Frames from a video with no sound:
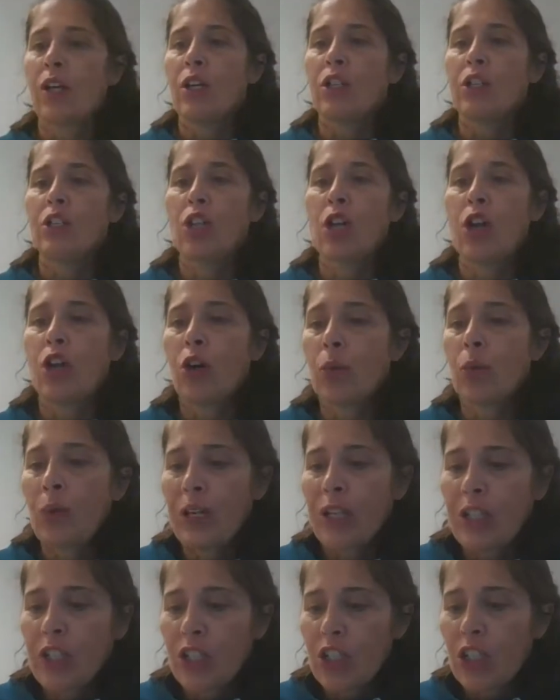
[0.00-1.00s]
So
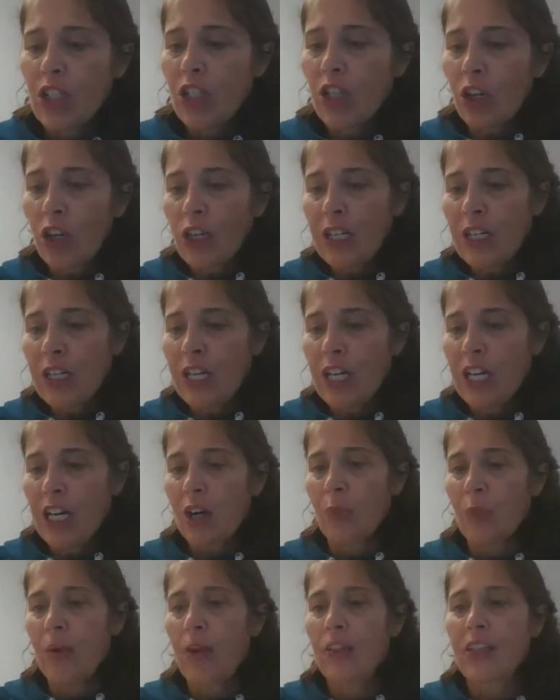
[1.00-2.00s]
we started
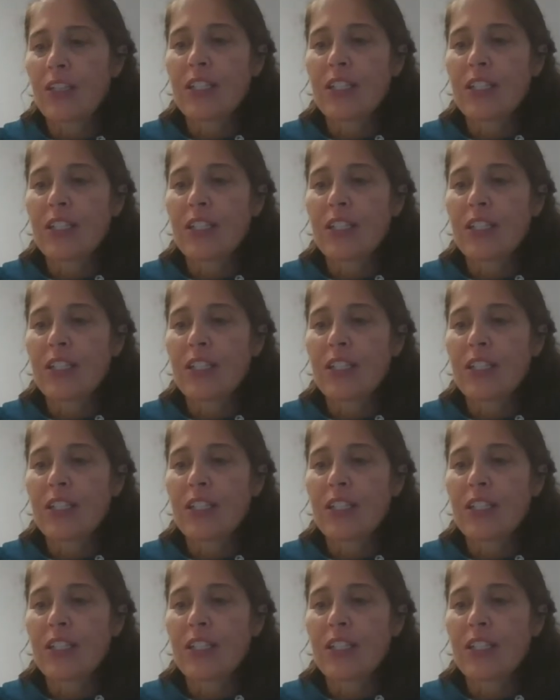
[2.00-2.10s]
here with